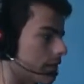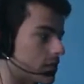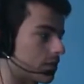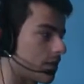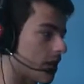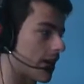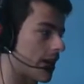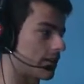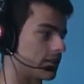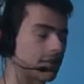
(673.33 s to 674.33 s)
have the Safari
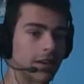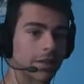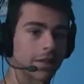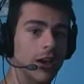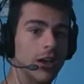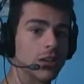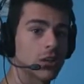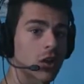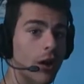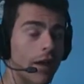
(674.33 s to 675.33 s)
Net and stuff.
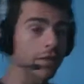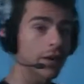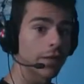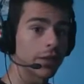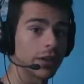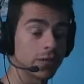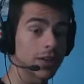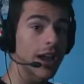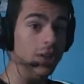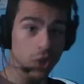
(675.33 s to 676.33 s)
So ever if we do
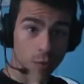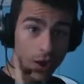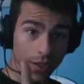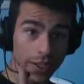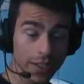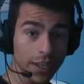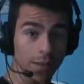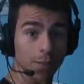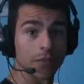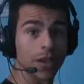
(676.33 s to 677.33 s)
catch Twilight
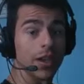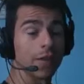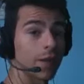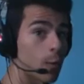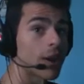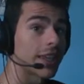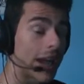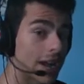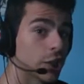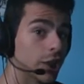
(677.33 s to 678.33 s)
King, if I want to
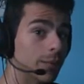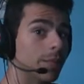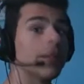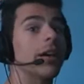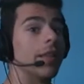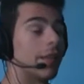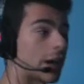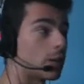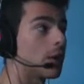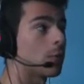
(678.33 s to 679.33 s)
catch him,
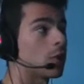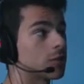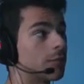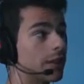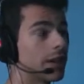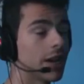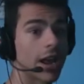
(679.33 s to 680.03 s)
that'll be a possibility.